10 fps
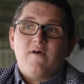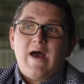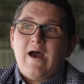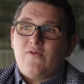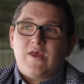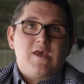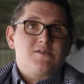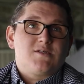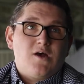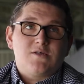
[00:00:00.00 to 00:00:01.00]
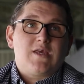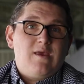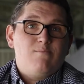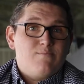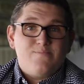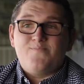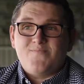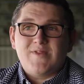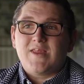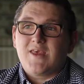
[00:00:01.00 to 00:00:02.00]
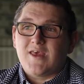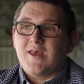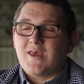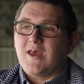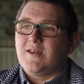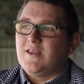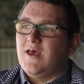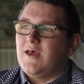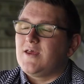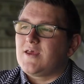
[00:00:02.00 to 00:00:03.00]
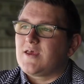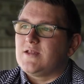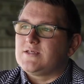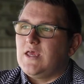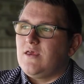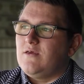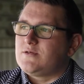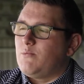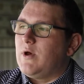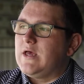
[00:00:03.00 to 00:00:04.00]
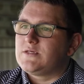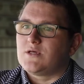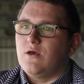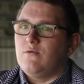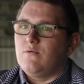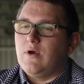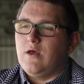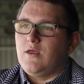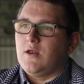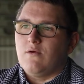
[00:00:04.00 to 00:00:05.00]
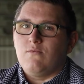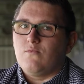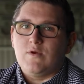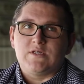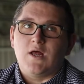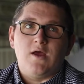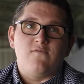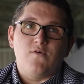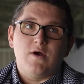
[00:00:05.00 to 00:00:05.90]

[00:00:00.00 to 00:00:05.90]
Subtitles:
how the Kickstart scheme can take you somewhere. So we're delighted for